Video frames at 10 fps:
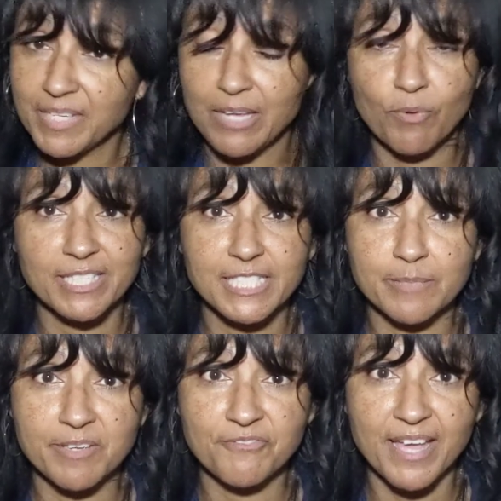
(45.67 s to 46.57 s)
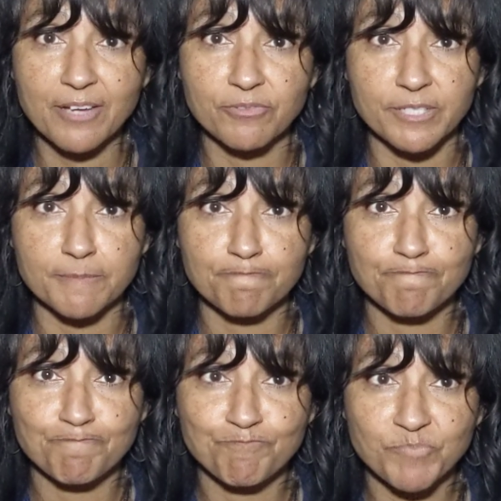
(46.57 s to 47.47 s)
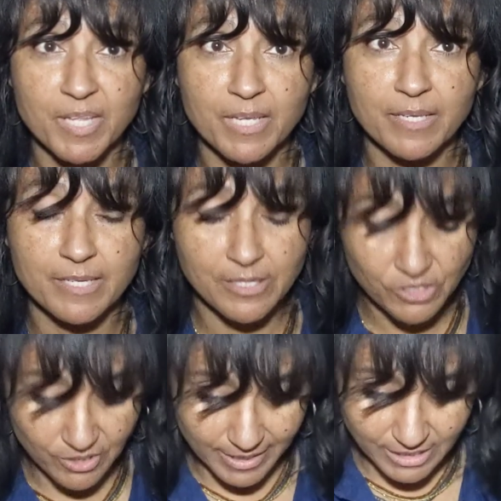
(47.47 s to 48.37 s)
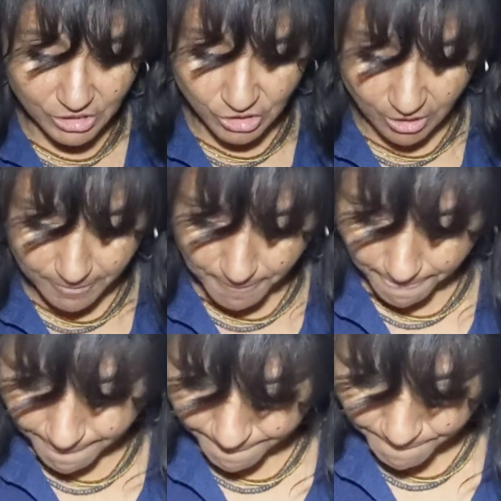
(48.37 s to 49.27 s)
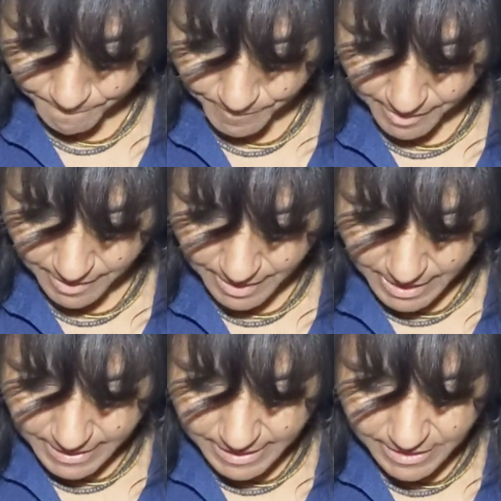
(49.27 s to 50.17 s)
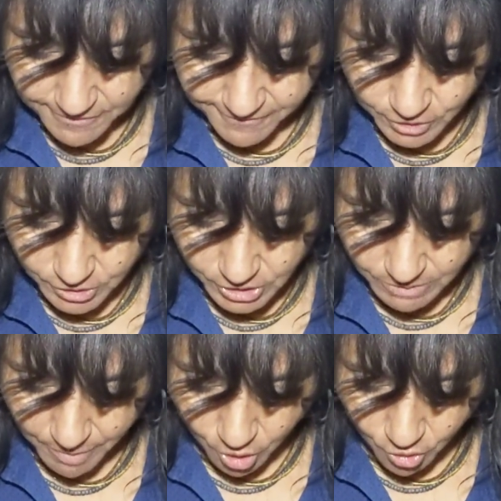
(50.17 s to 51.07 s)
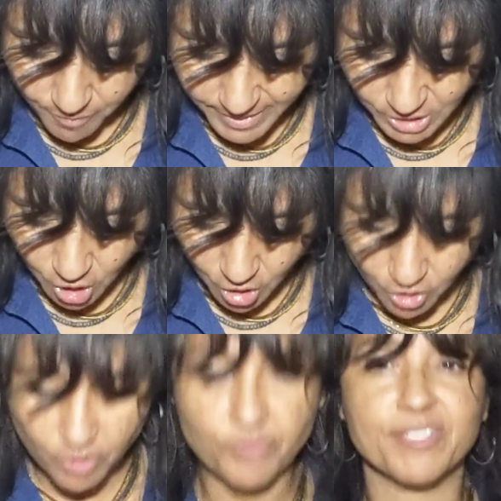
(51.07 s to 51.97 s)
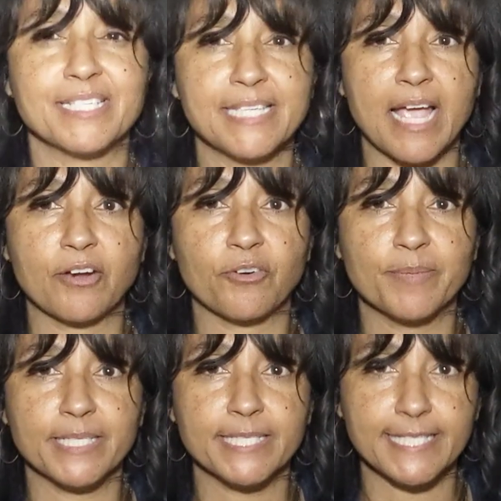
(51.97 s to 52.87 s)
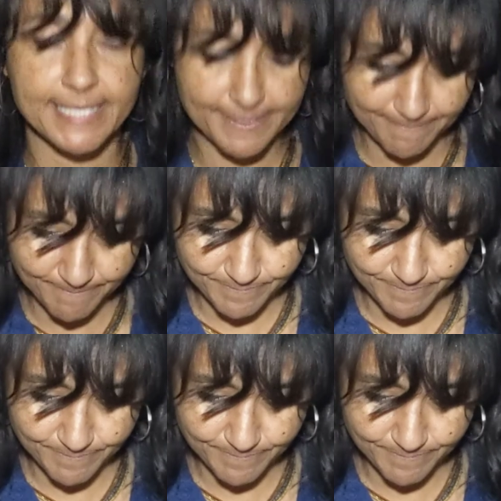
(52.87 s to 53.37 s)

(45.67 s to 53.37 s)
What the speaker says: He wants to be found. So let's start. This first poem is called The Sacraments.